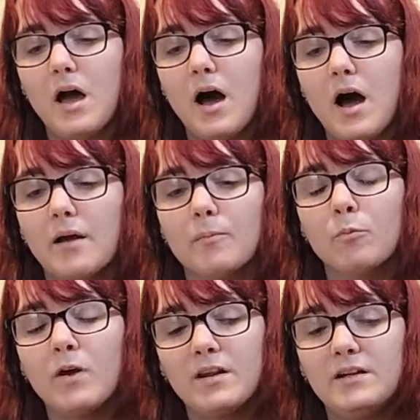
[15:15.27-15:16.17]
I'm
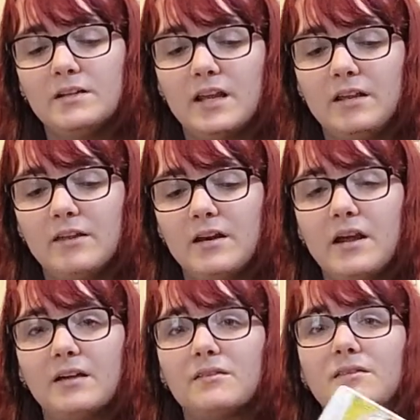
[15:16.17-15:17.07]
ready to take that
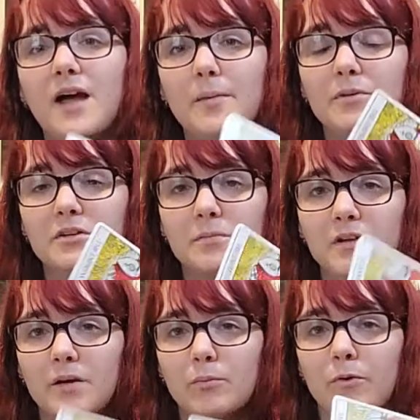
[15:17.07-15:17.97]
next step into
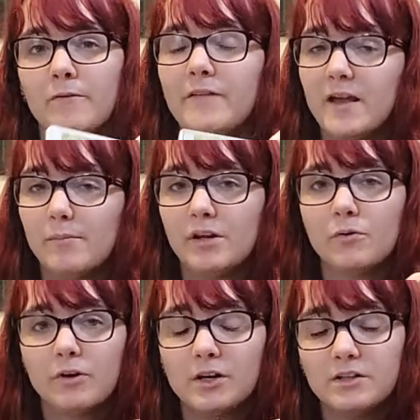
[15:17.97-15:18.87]
being more family
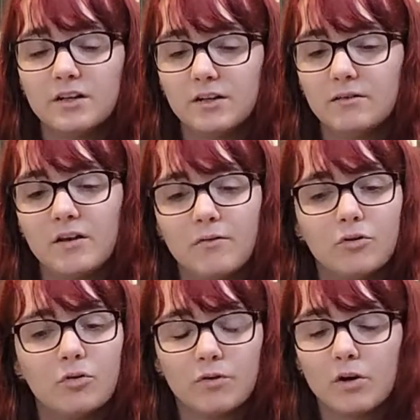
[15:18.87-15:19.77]
oriented instead of
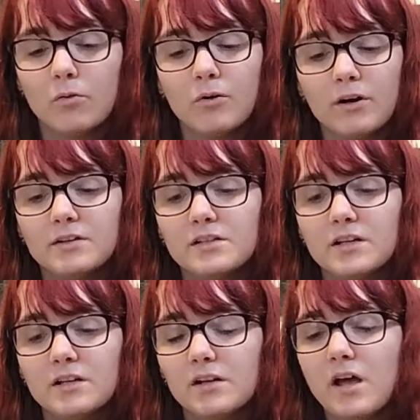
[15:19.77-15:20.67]
career
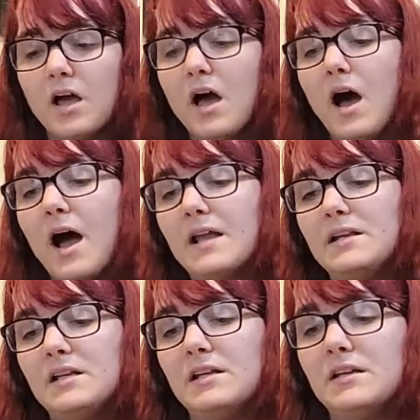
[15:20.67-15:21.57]
oriented. I
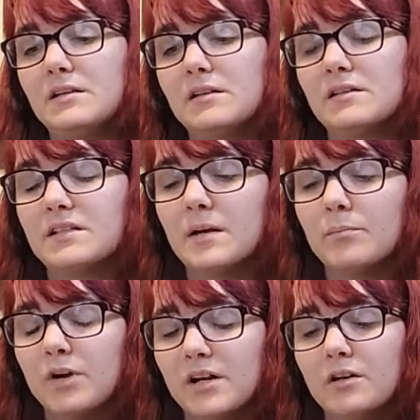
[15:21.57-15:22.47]
need to
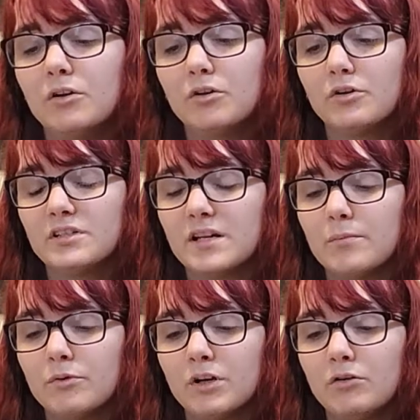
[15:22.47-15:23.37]
learn
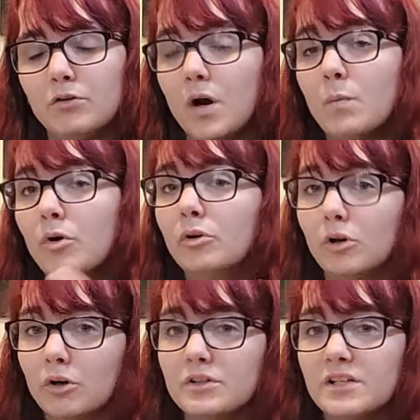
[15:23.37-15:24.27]
temperance, or I will
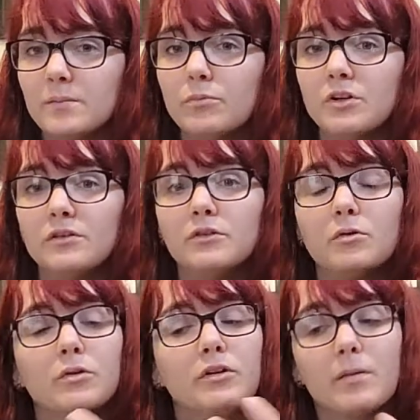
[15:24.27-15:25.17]
learn temperance in
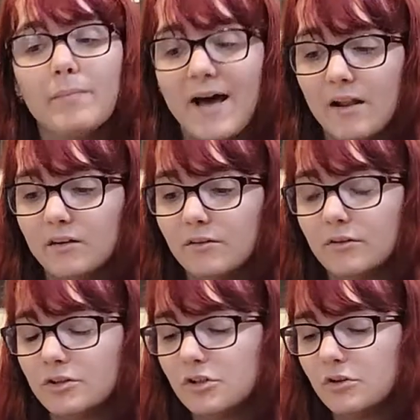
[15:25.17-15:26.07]
order to balance
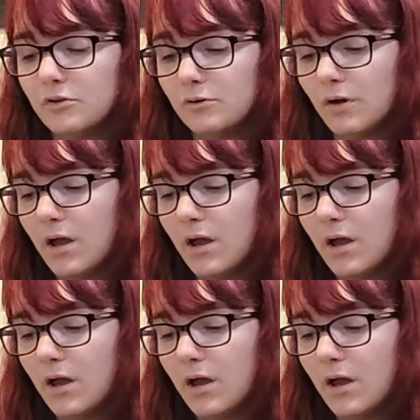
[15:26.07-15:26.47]
the two.